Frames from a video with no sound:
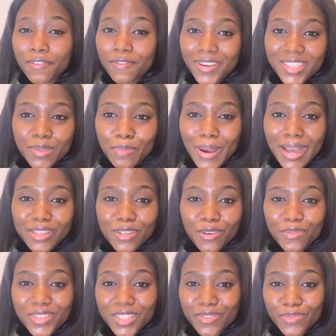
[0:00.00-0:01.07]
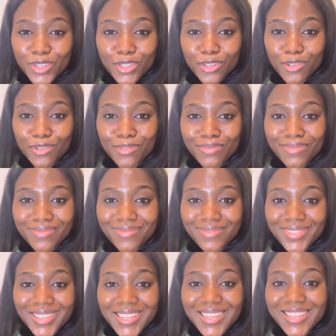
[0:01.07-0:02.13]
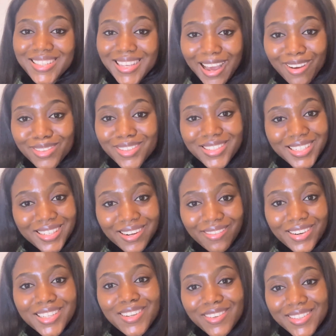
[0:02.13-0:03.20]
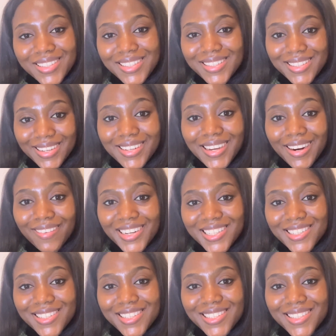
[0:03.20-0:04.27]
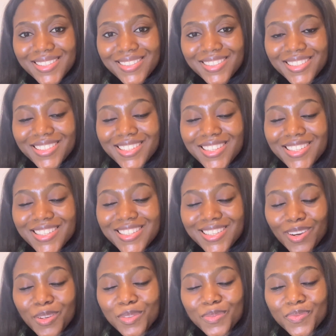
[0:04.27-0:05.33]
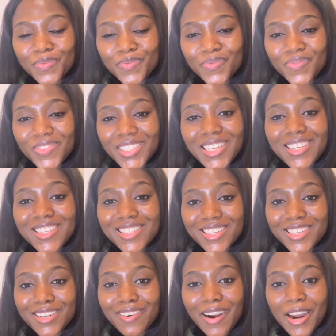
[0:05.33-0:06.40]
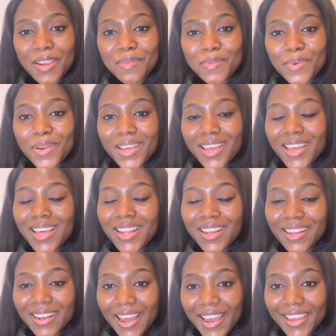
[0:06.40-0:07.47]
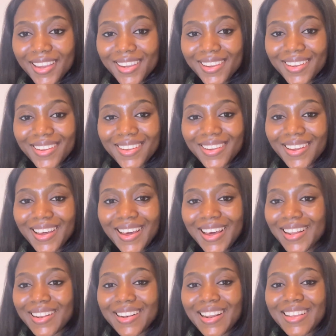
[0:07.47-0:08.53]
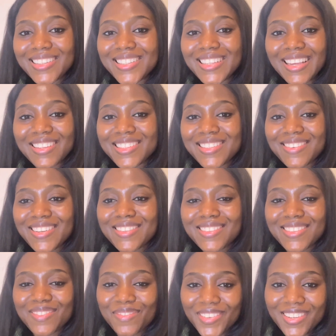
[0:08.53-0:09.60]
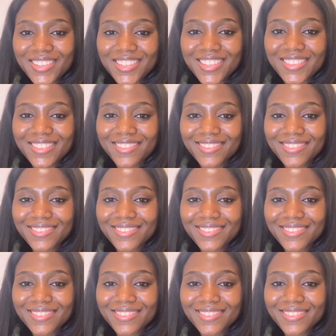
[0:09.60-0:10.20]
first part of this video is how to generate consistent characters so subscribe like and let's get straight to the video